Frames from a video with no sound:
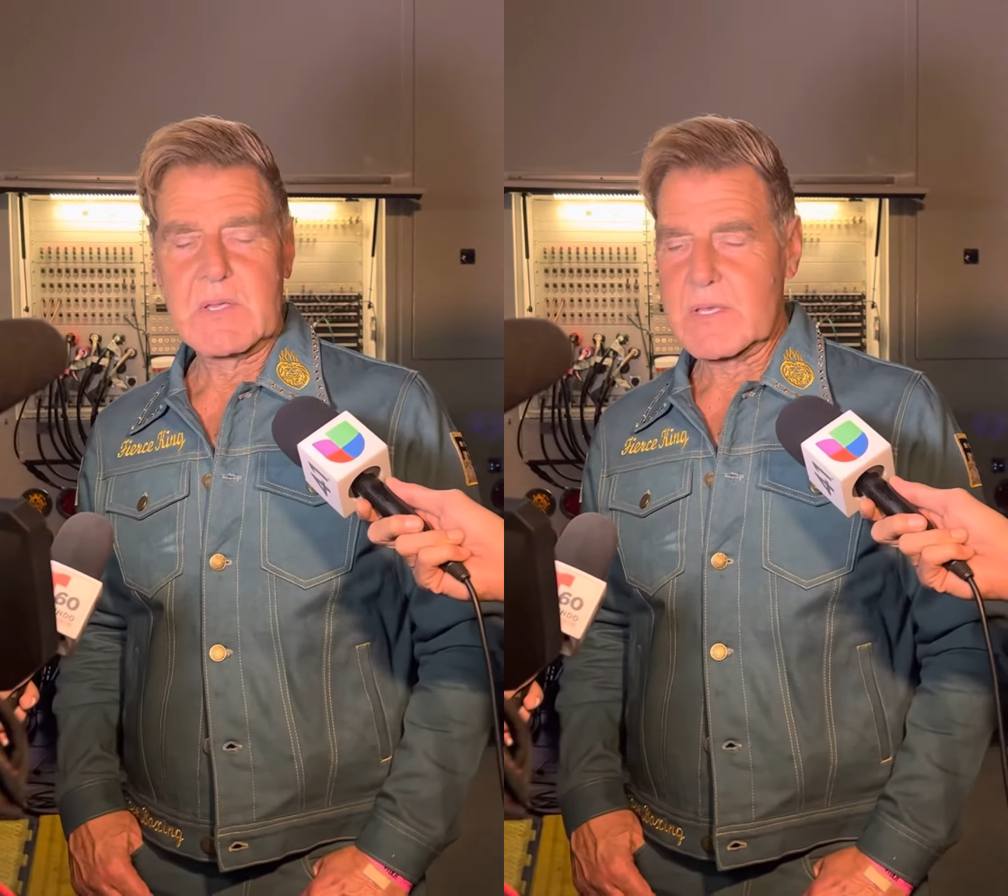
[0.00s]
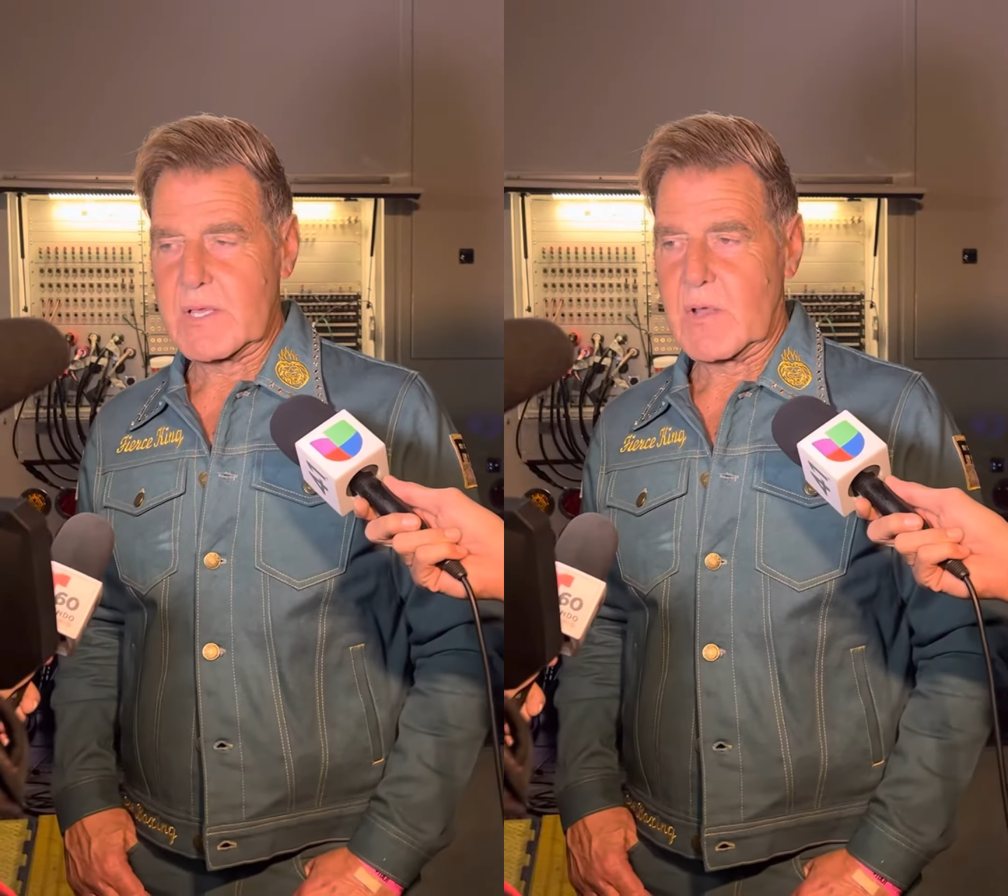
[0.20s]

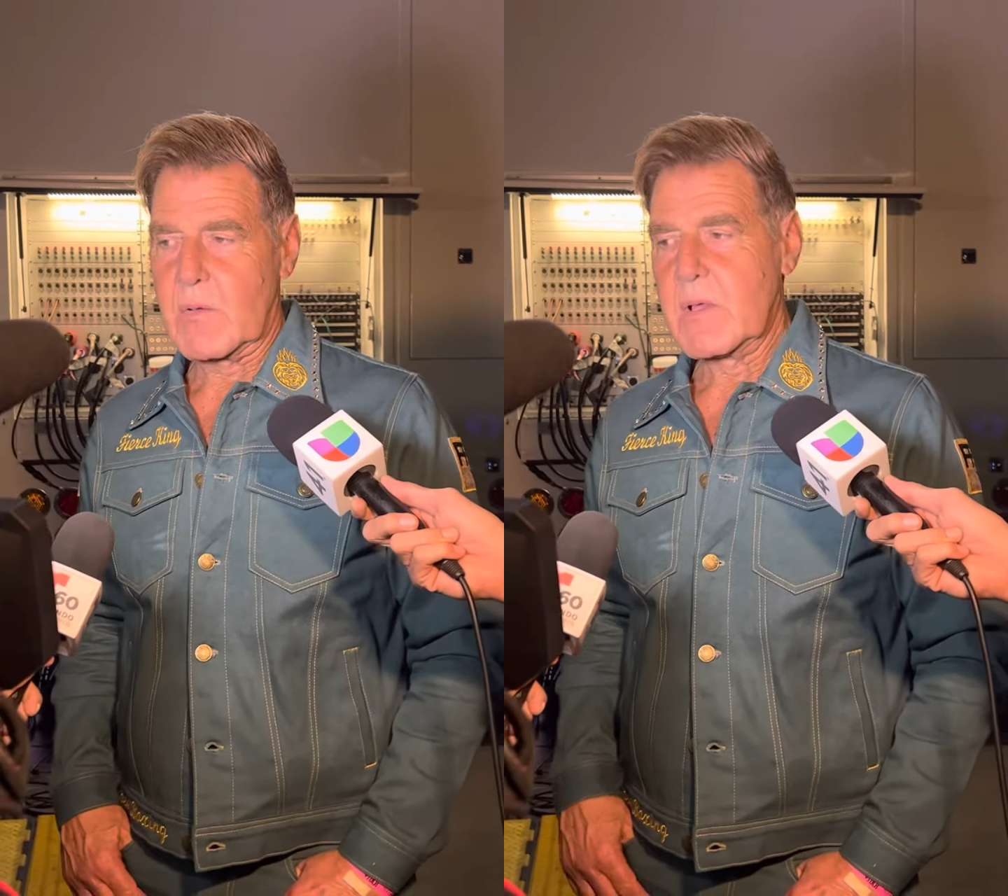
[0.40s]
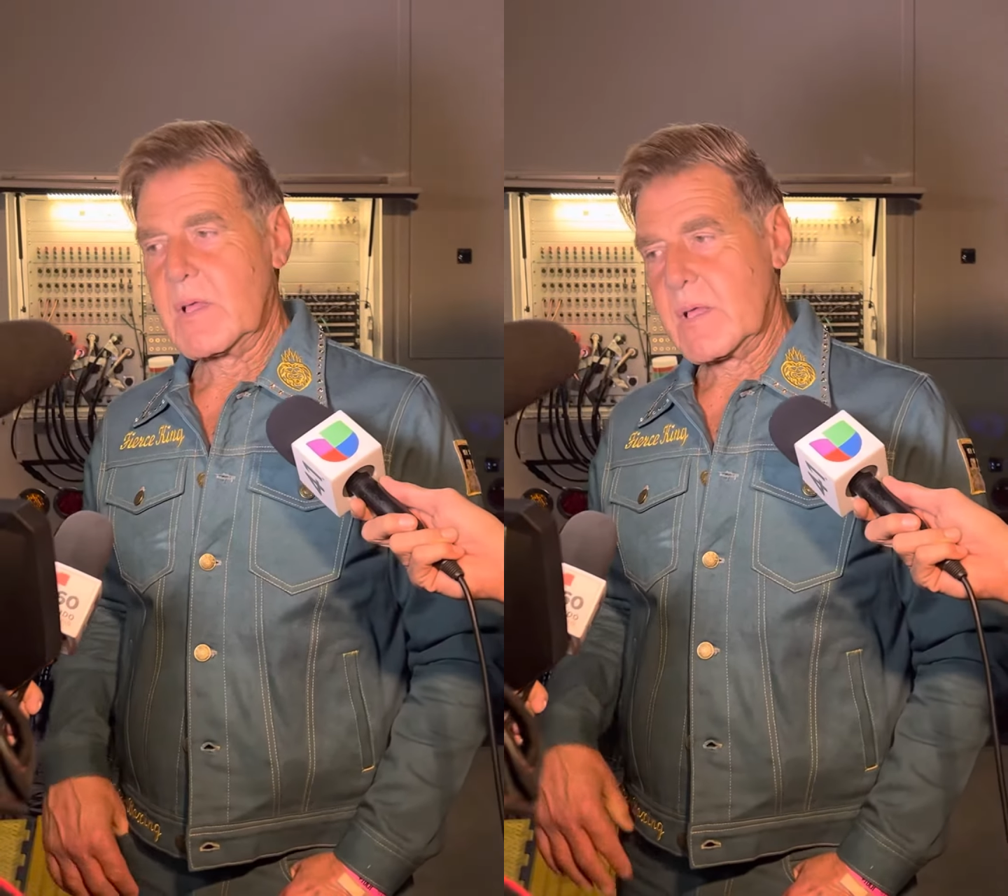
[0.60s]
You know,
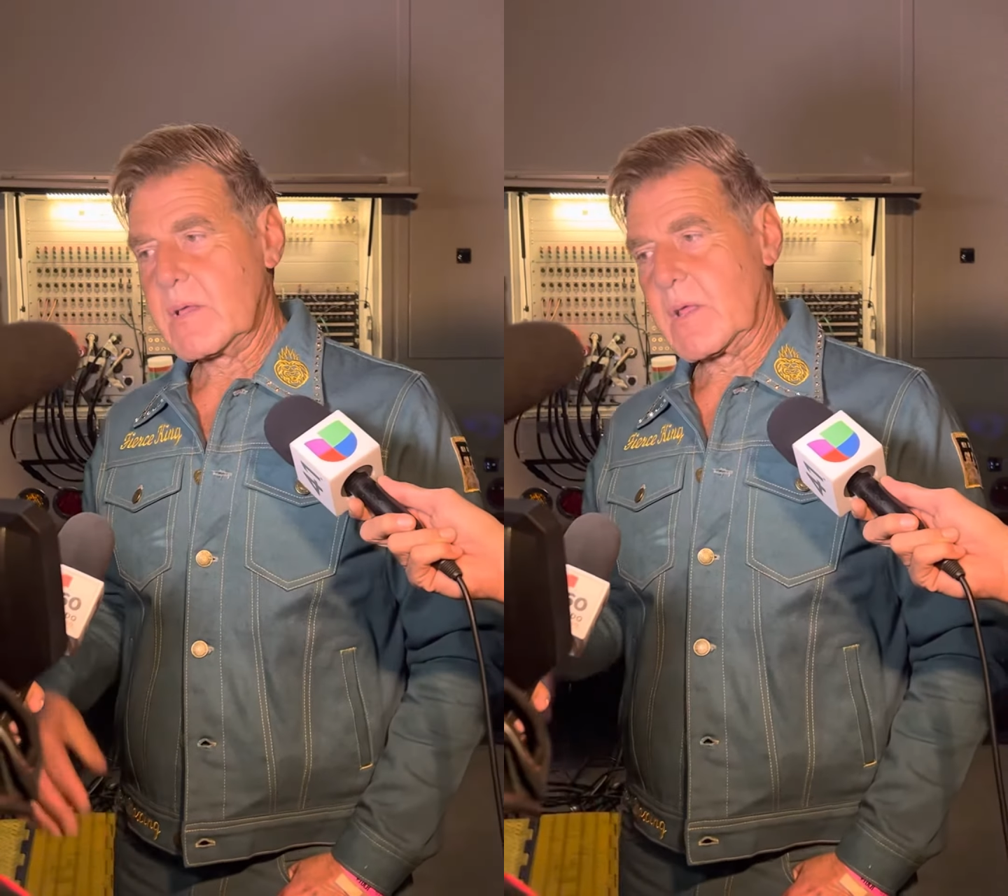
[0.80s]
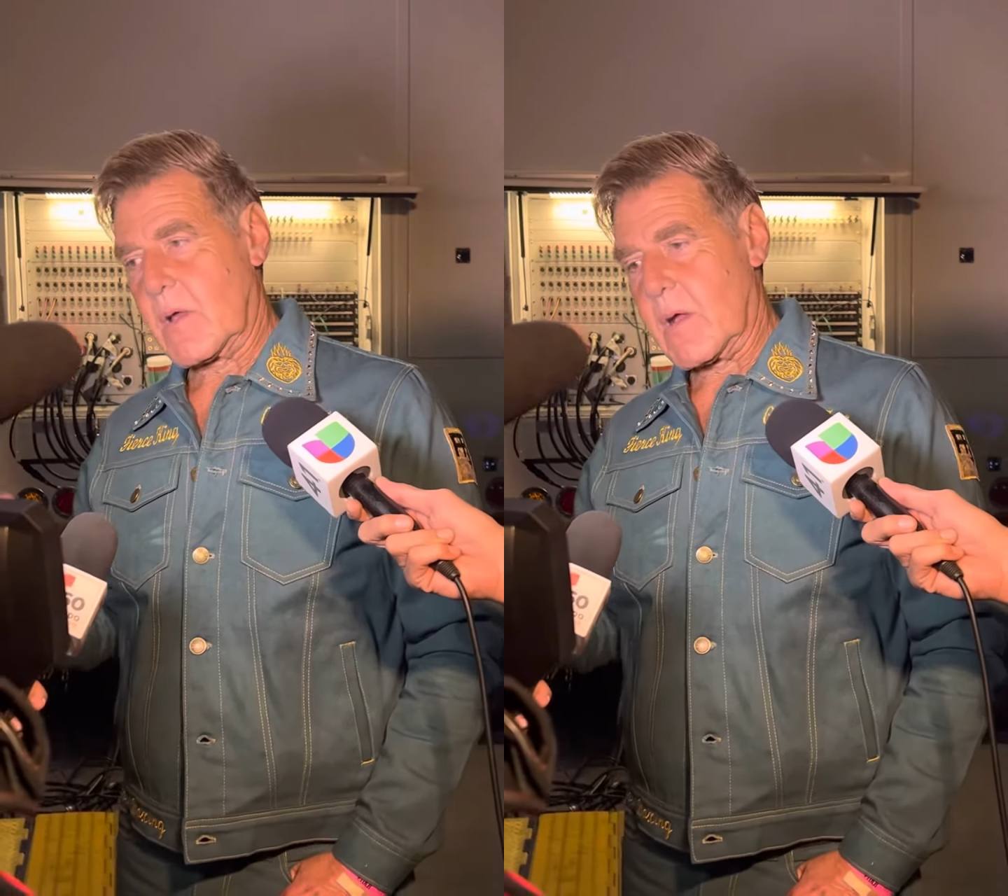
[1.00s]

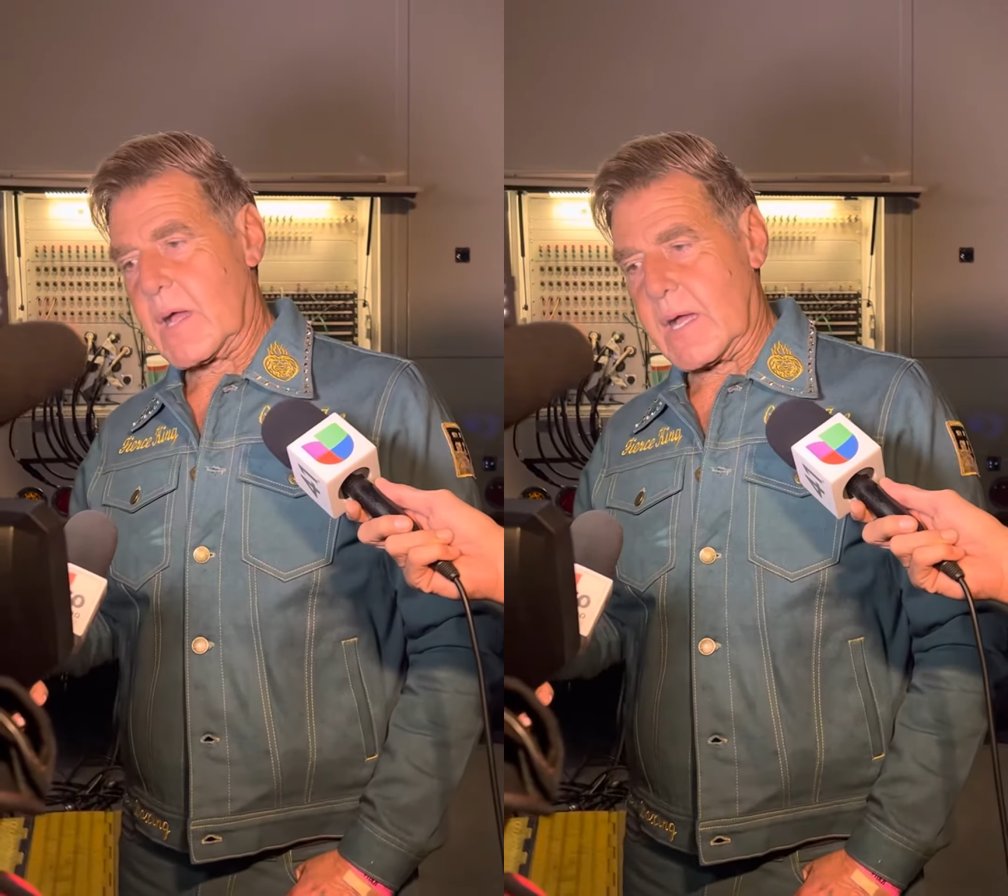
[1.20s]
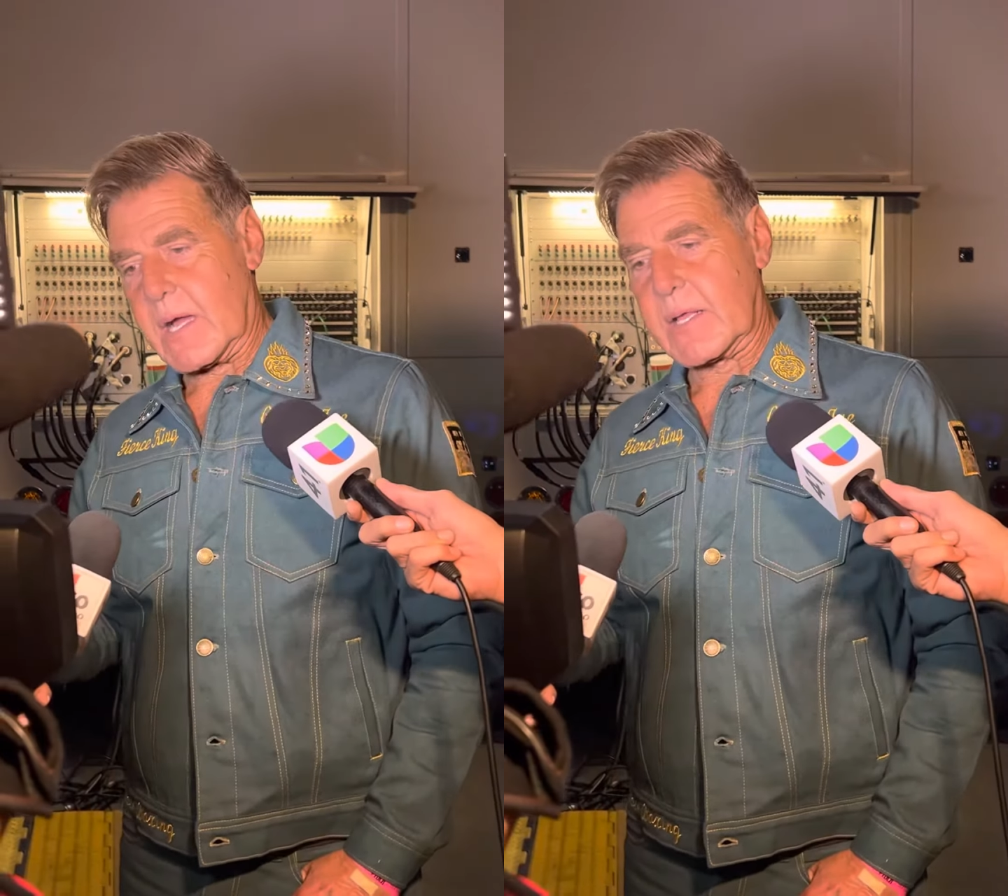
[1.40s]
you know, I,